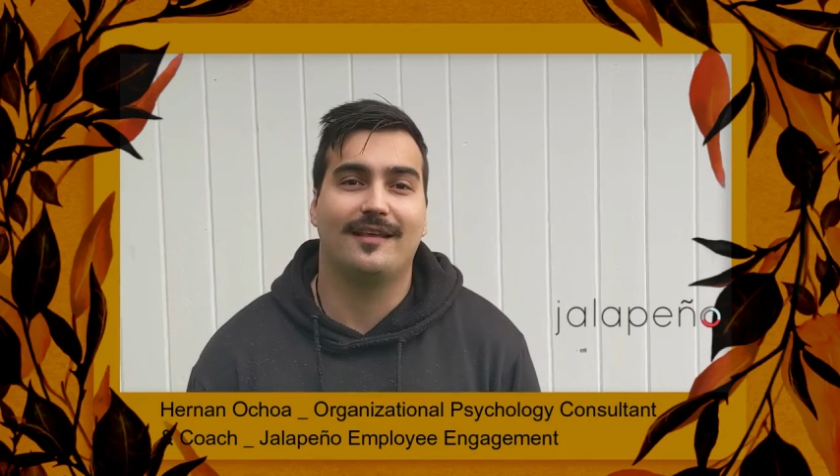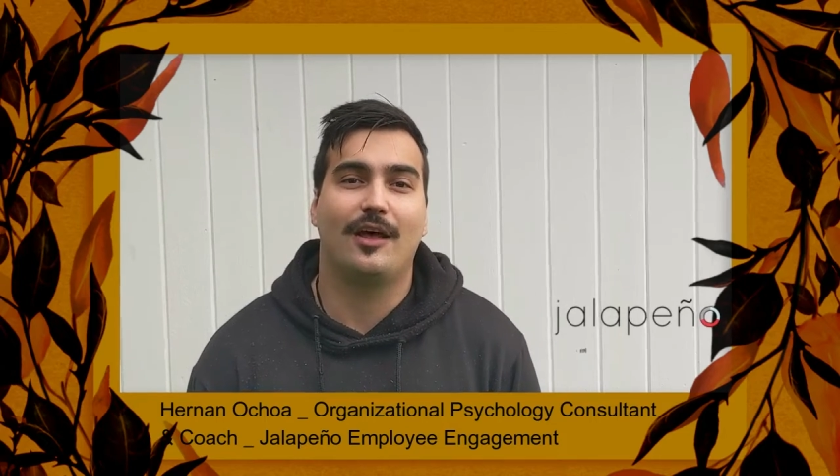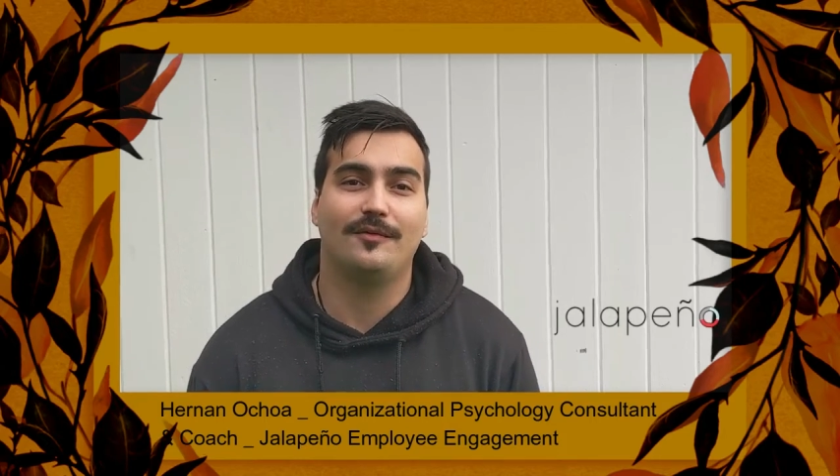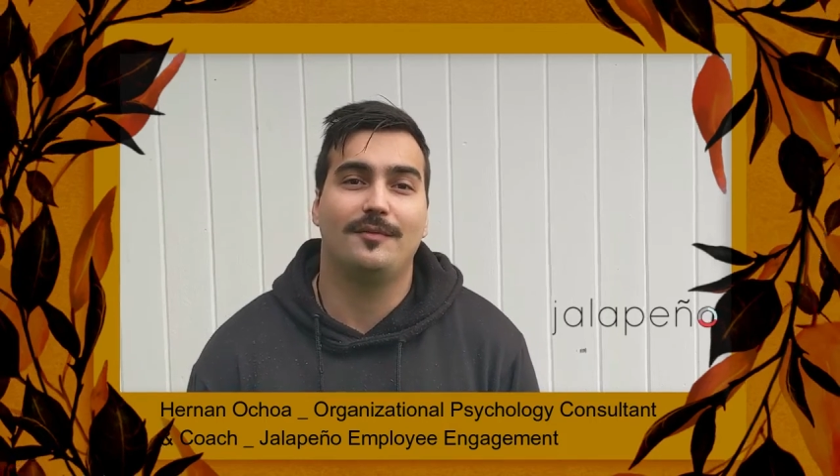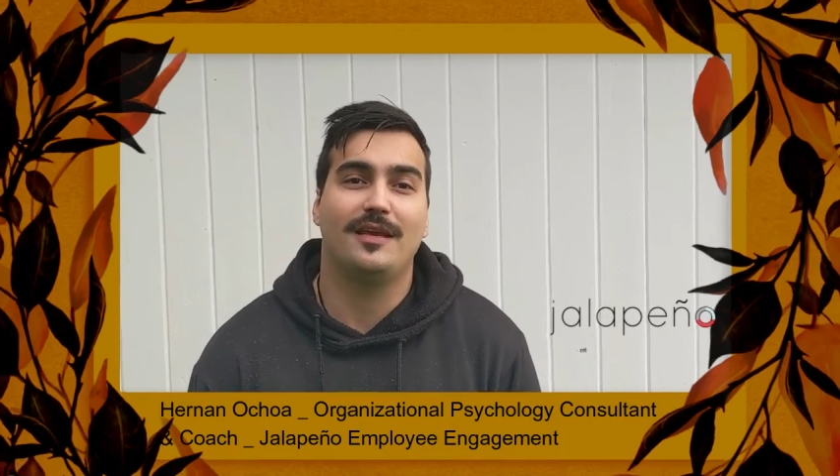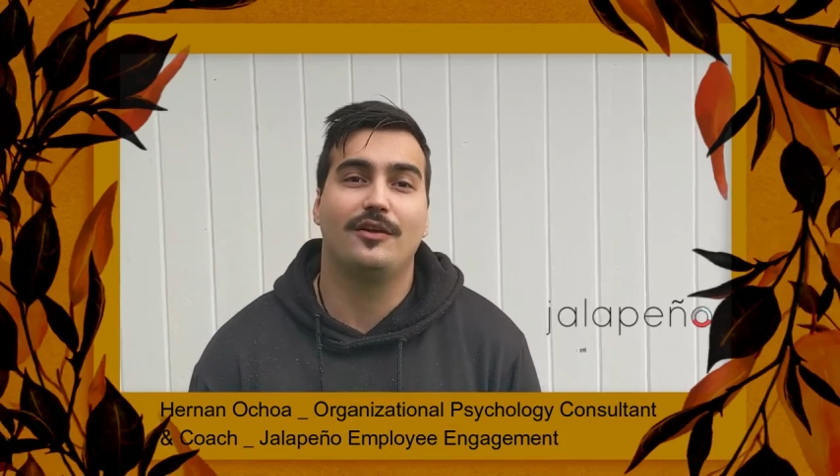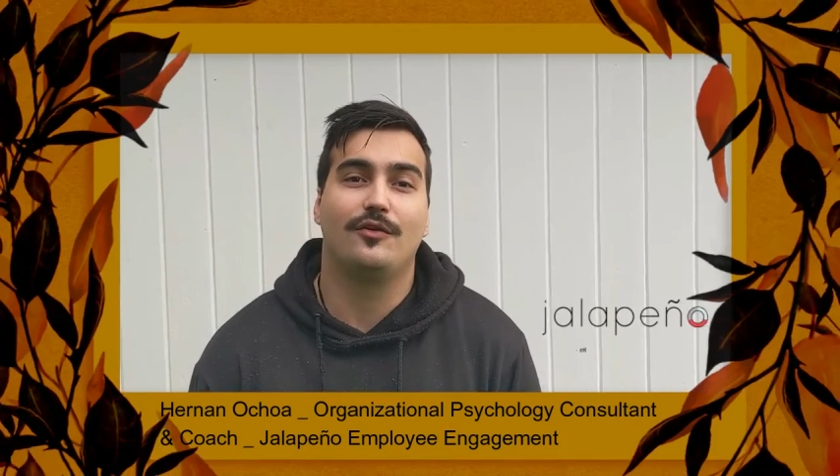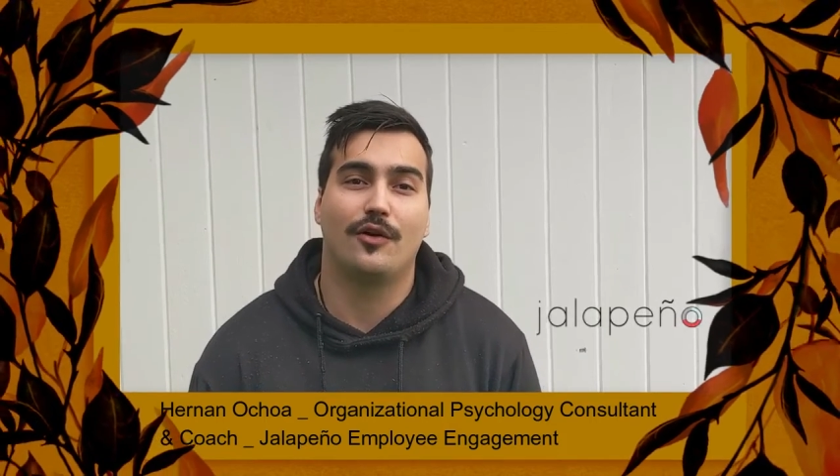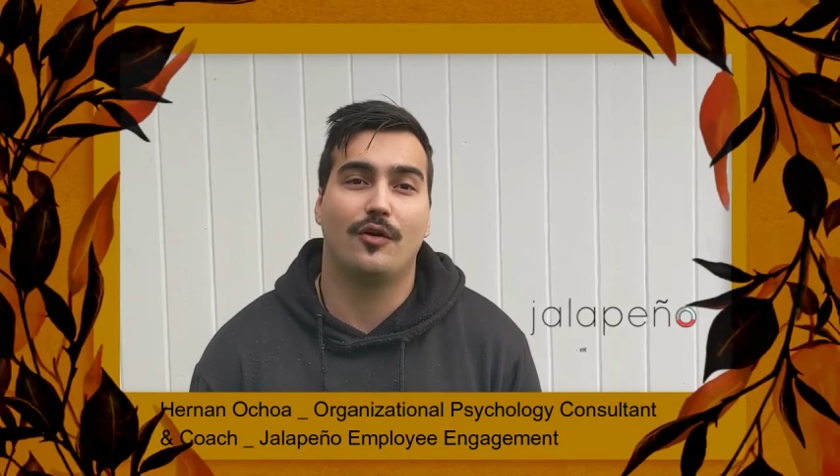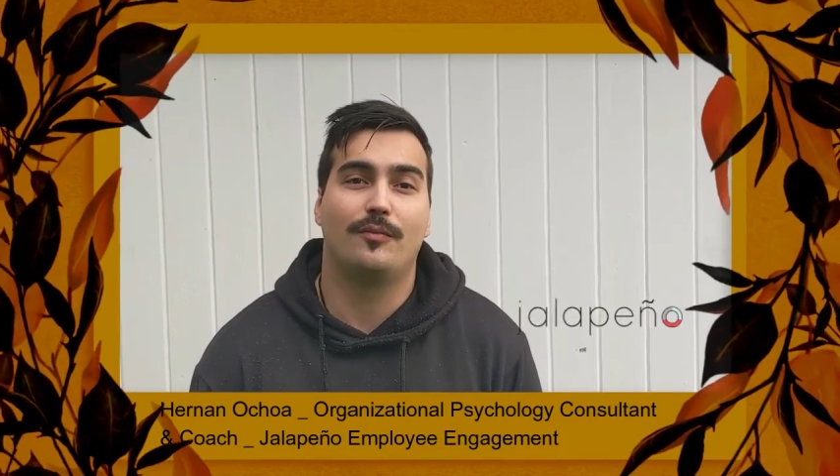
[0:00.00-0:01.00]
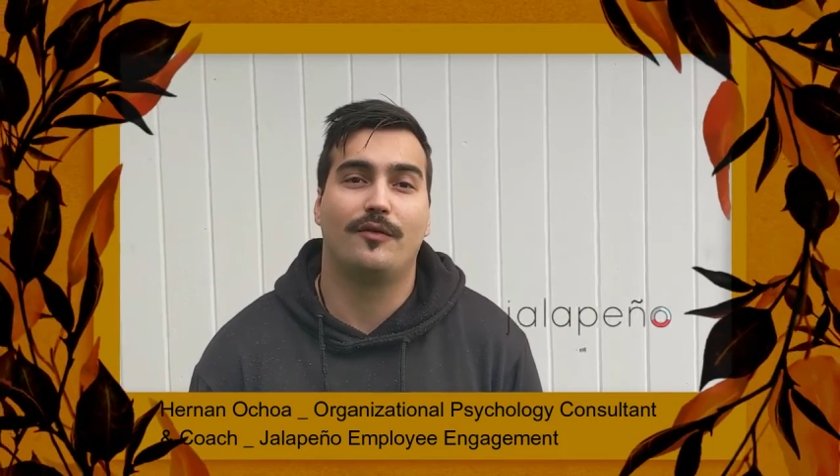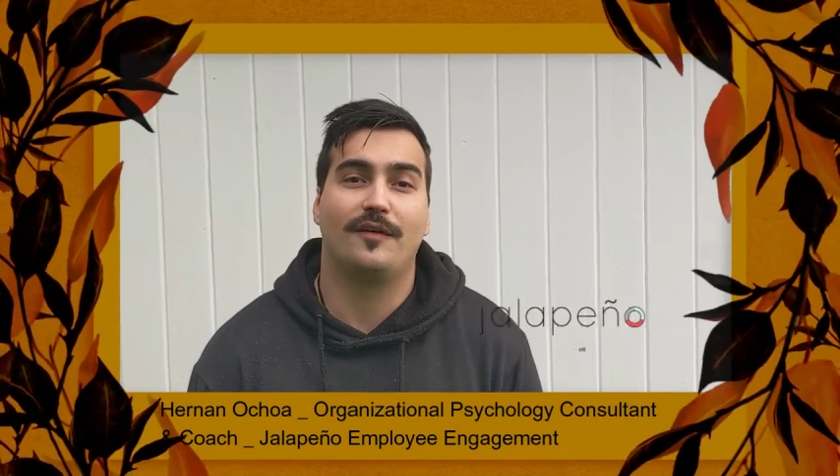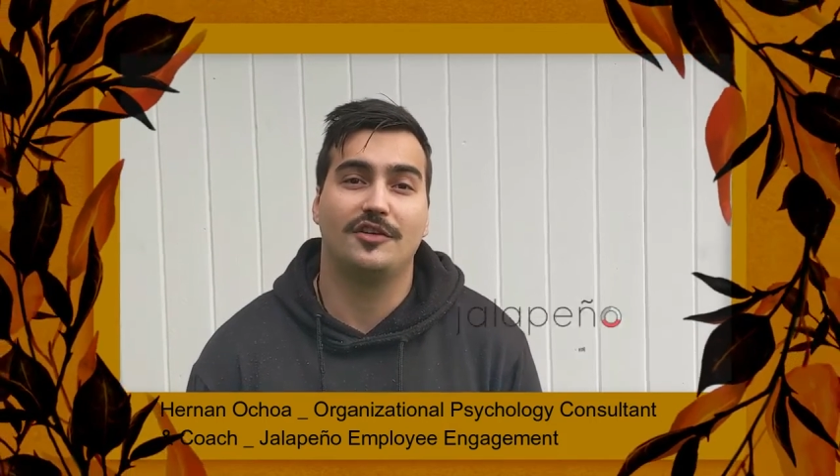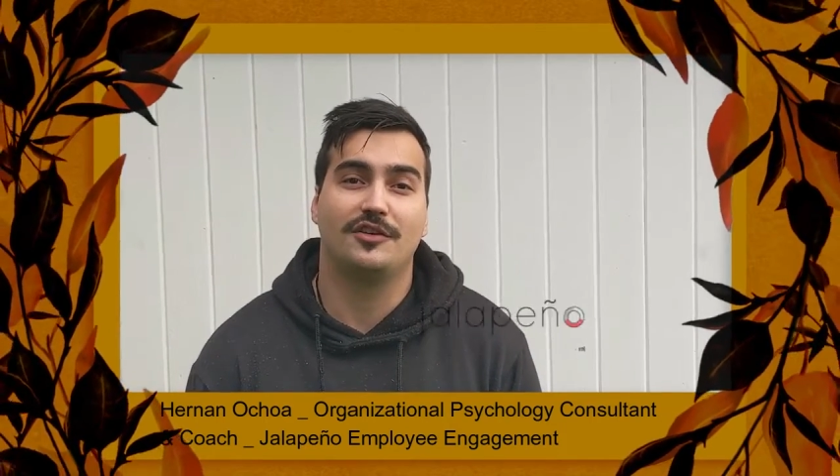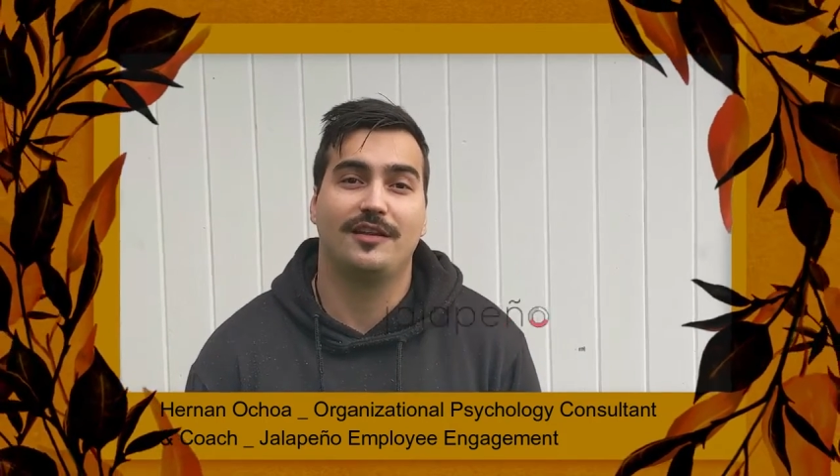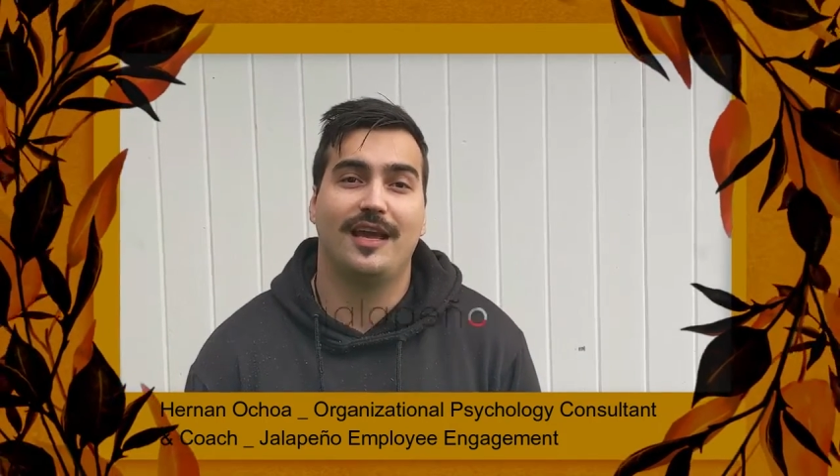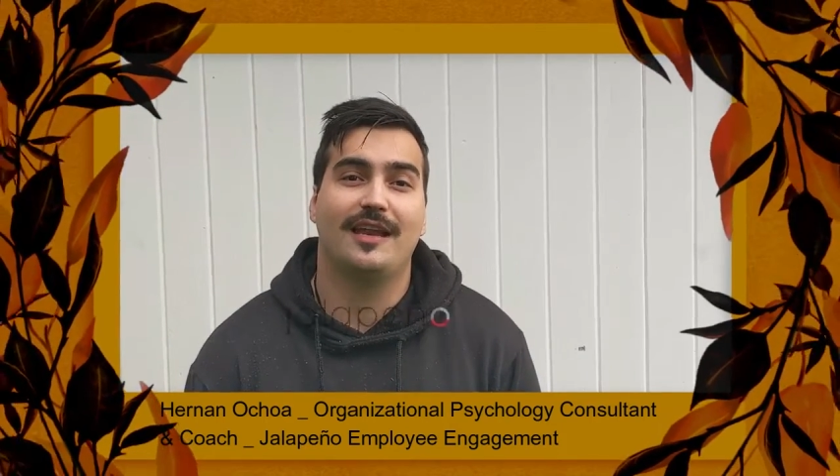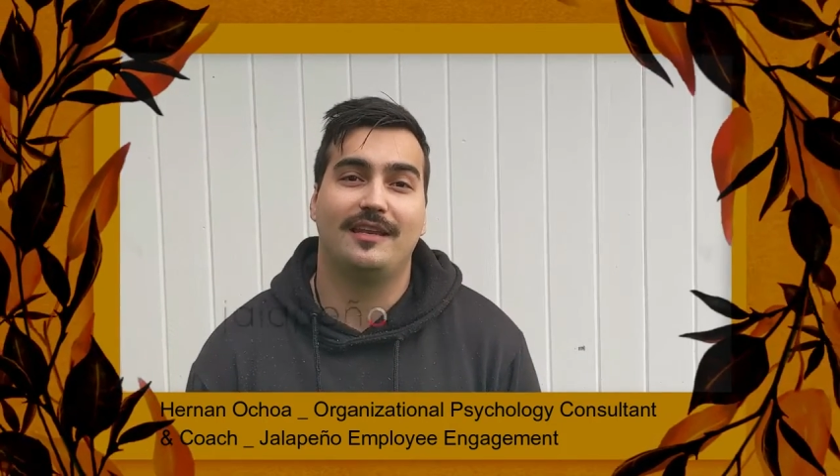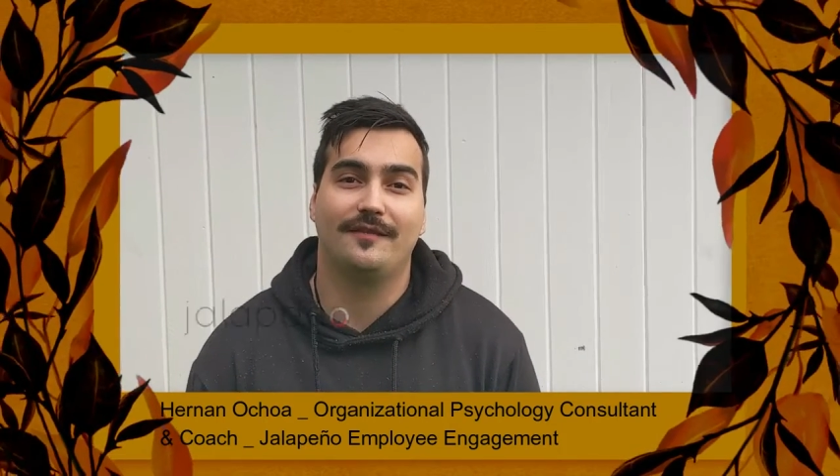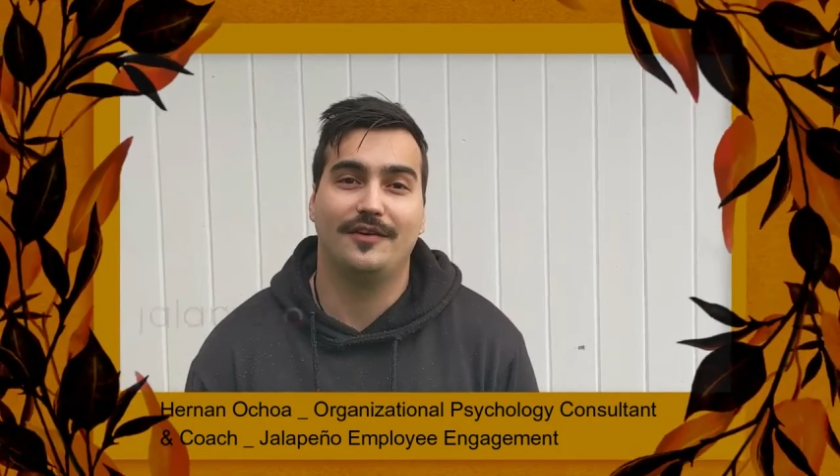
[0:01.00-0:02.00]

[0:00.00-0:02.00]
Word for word: has helped me grow professionally and